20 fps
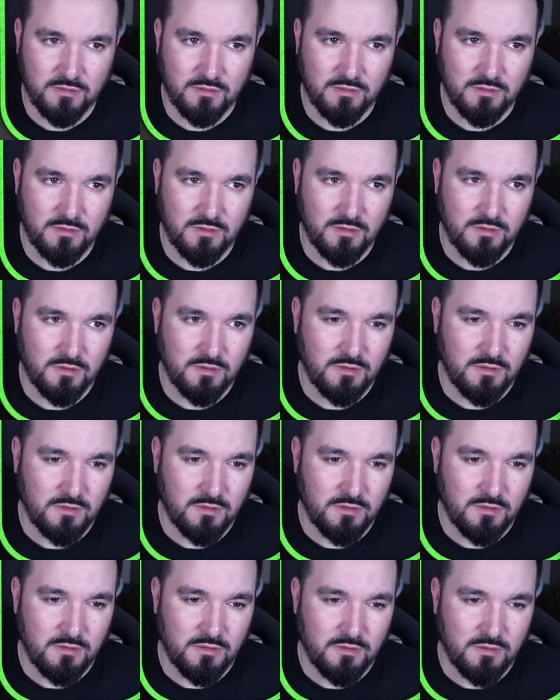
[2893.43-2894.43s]

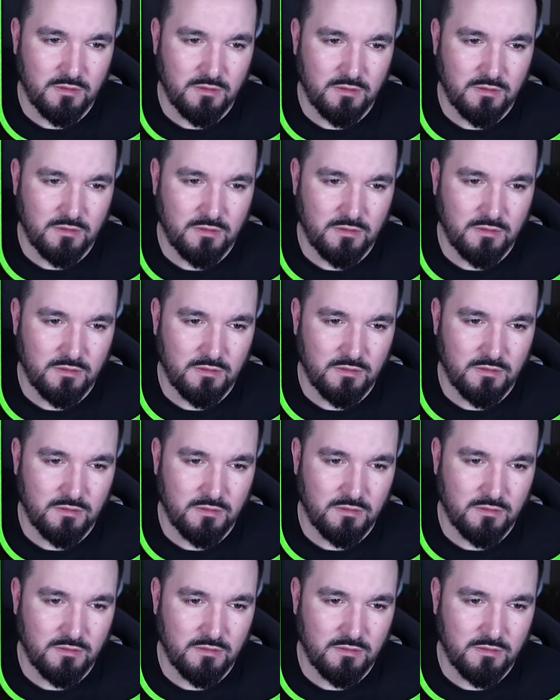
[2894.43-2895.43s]

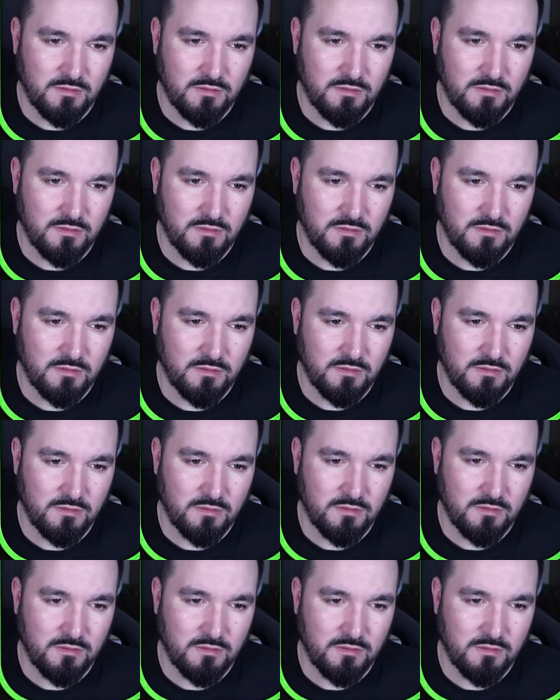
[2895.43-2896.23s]
(no one is talking)